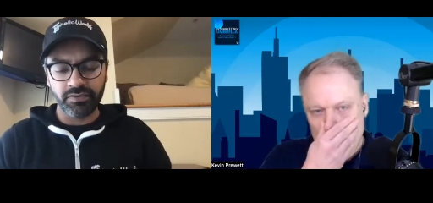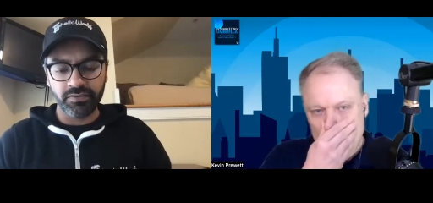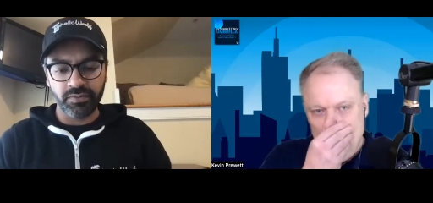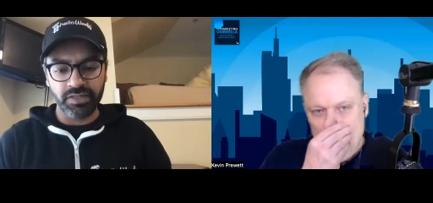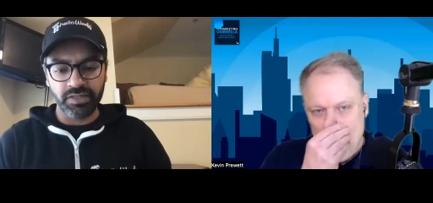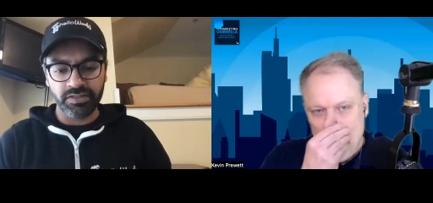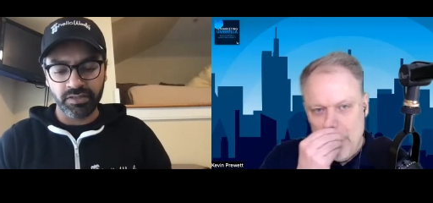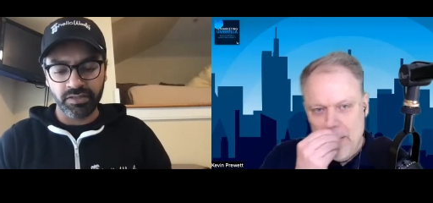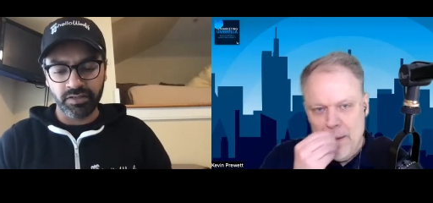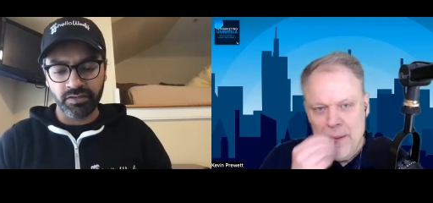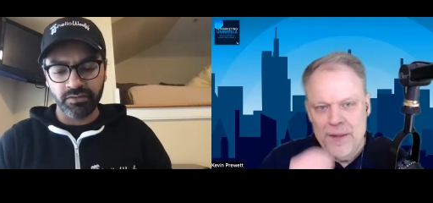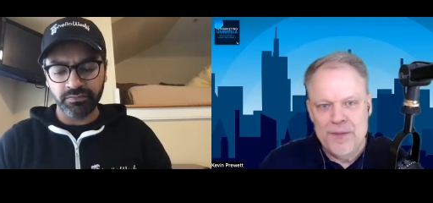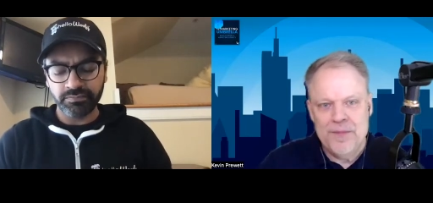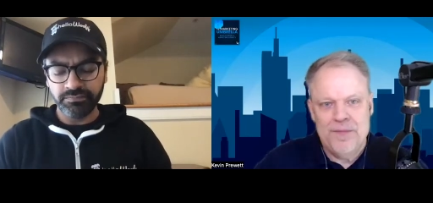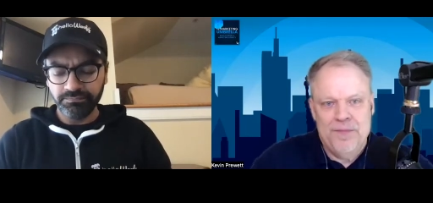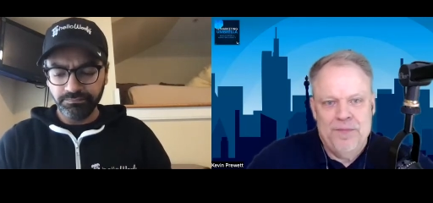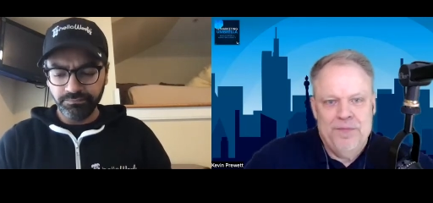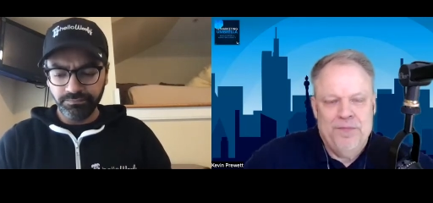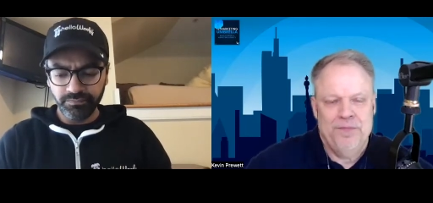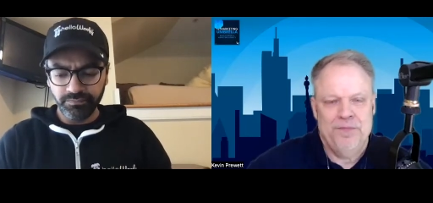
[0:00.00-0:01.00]
Speaker 1: weeks ago.
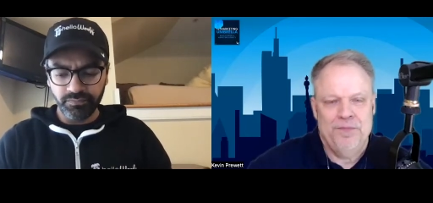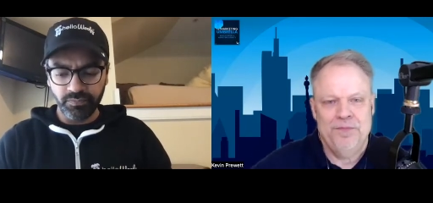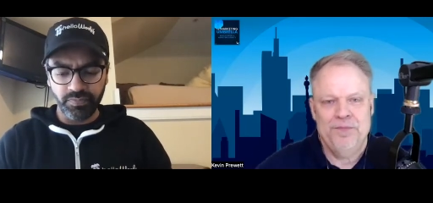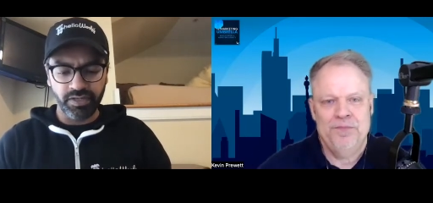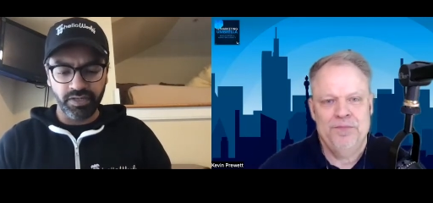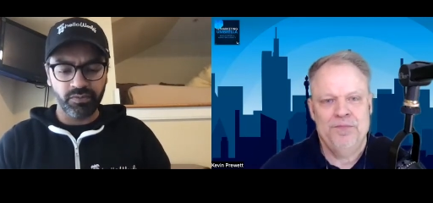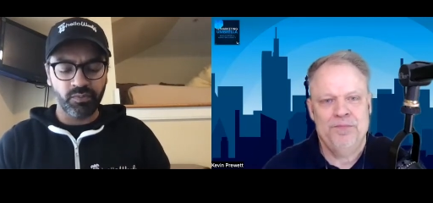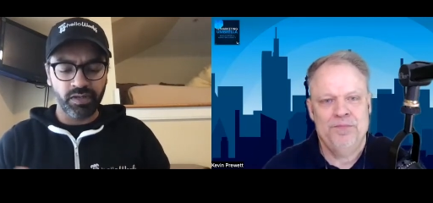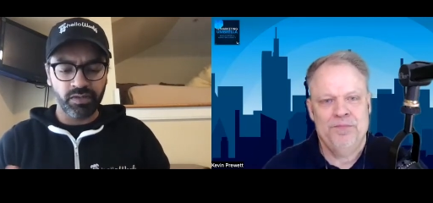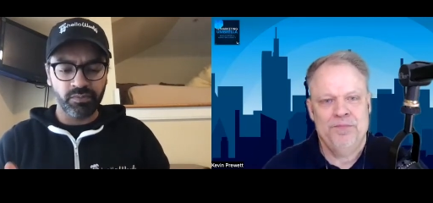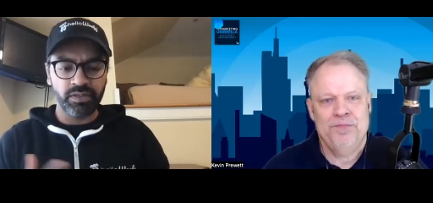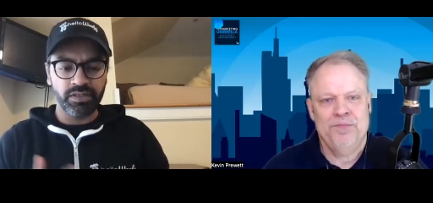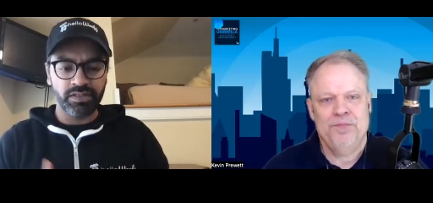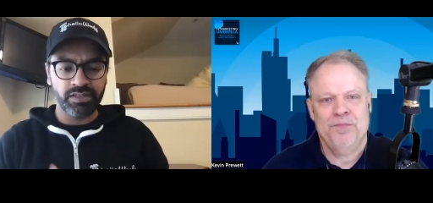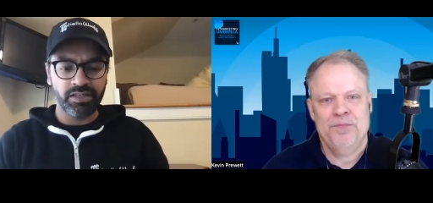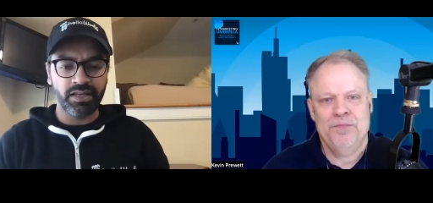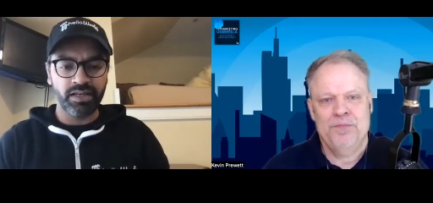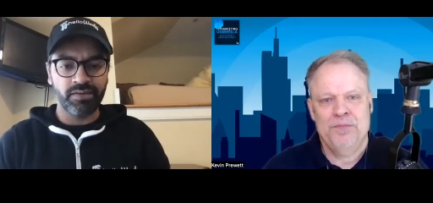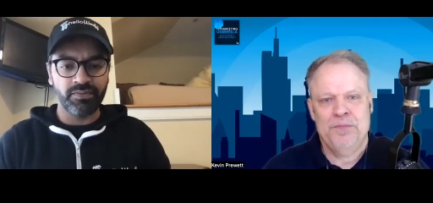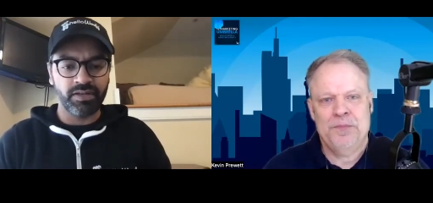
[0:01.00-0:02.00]
But when we
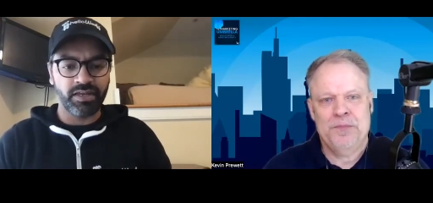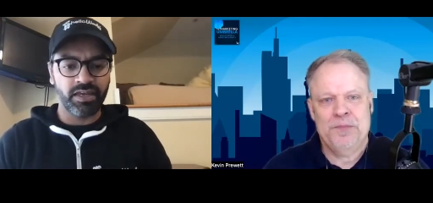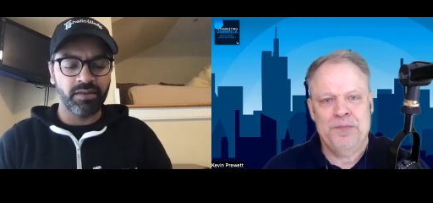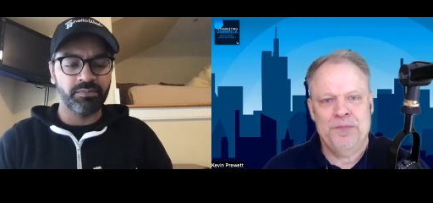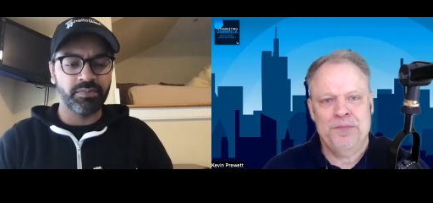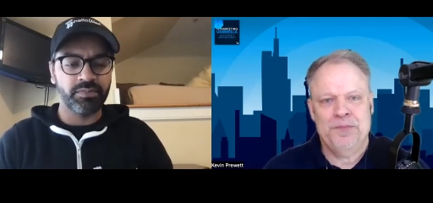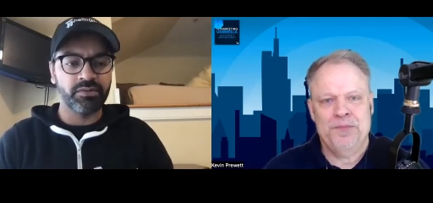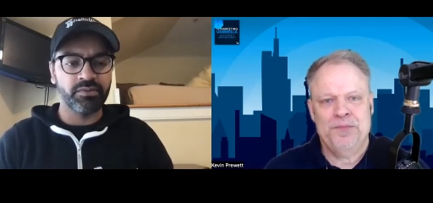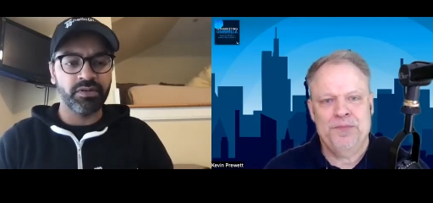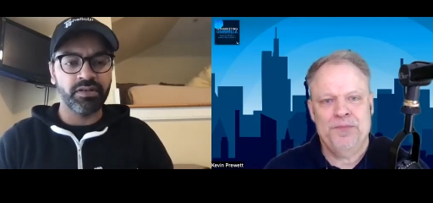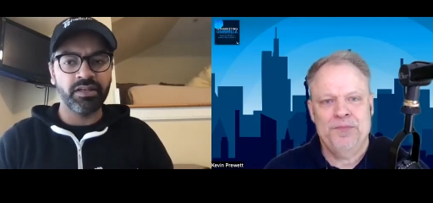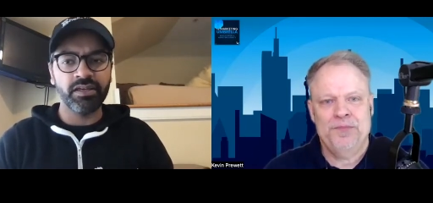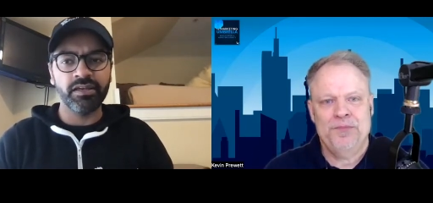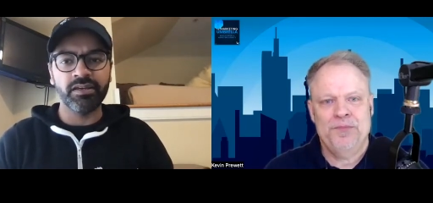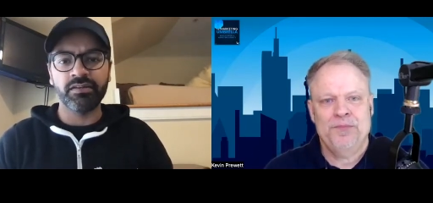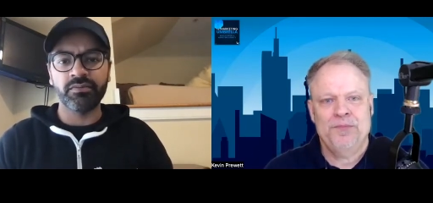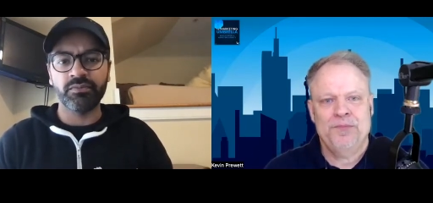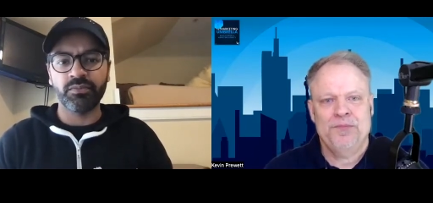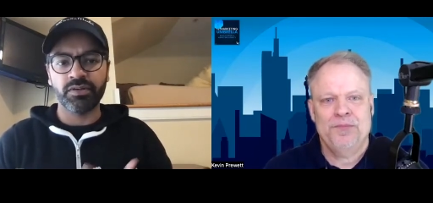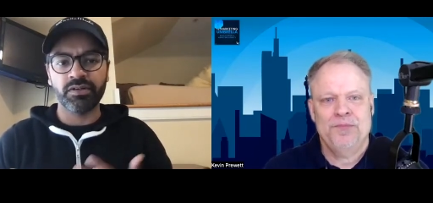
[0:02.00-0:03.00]
did have a campaign running
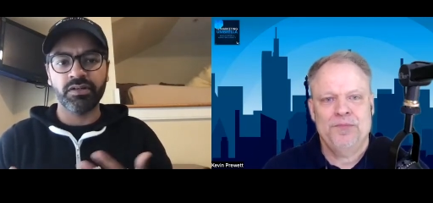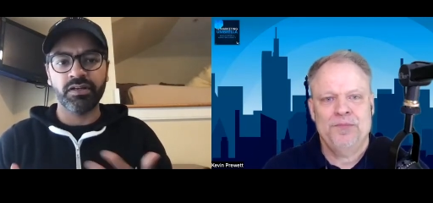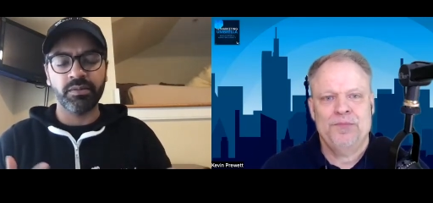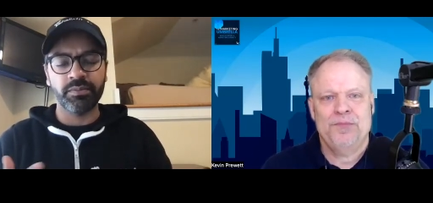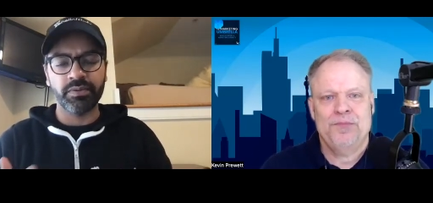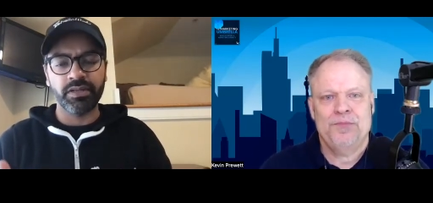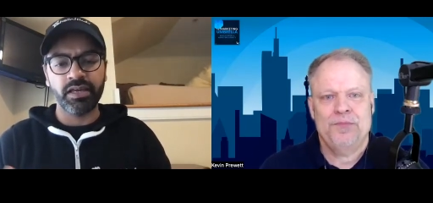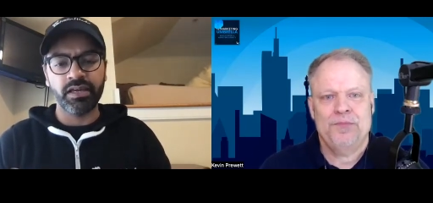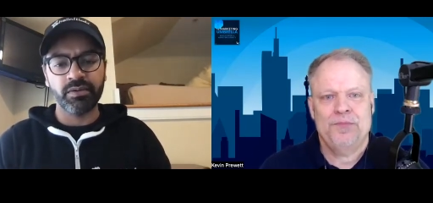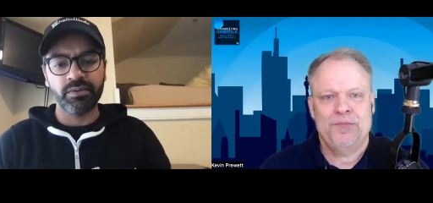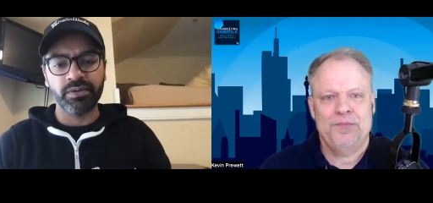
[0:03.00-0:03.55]
and we're talking about equity